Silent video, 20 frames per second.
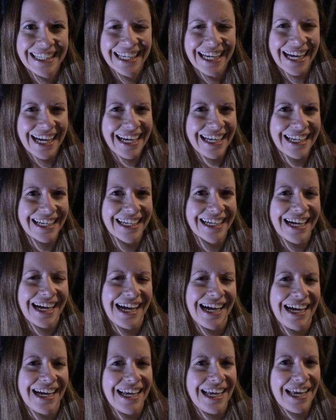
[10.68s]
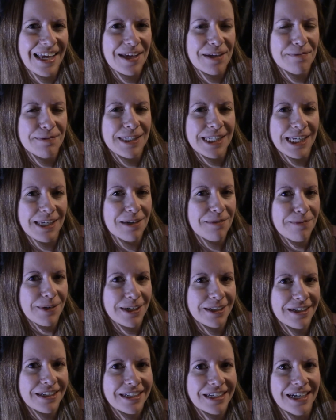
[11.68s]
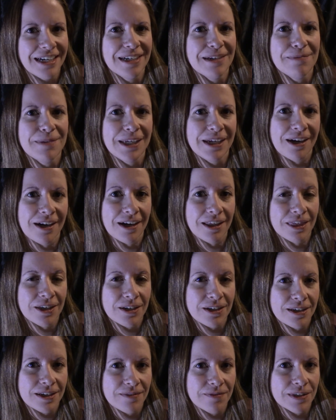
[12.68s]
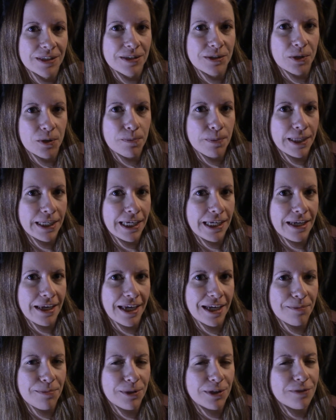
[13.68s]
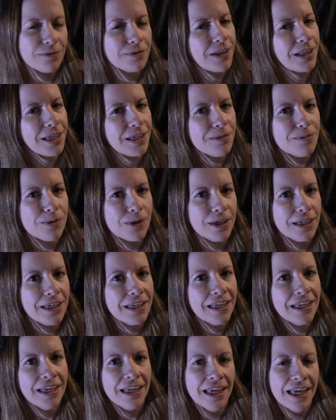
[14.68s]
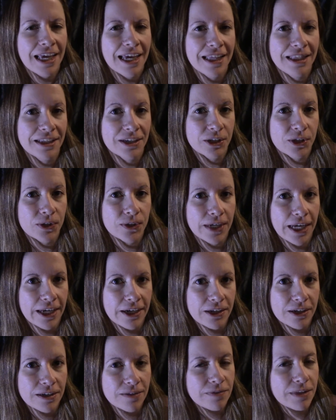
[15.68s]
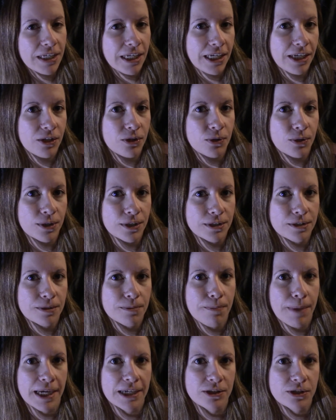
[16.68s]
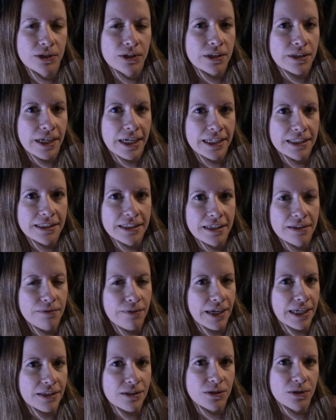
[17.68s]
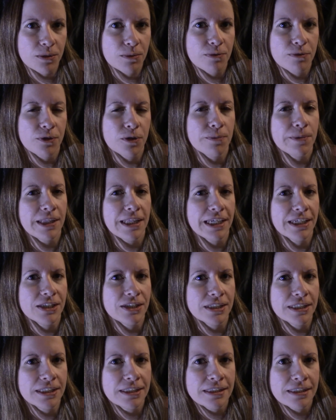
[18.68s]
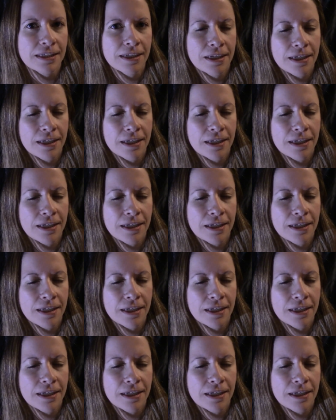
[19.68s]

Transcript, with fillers: Hi, I am Tina Moenck. I am the author of the Soap Making Handbook Volume 1 and the creator of the e-course Masterclass Advanced Soap Formulations.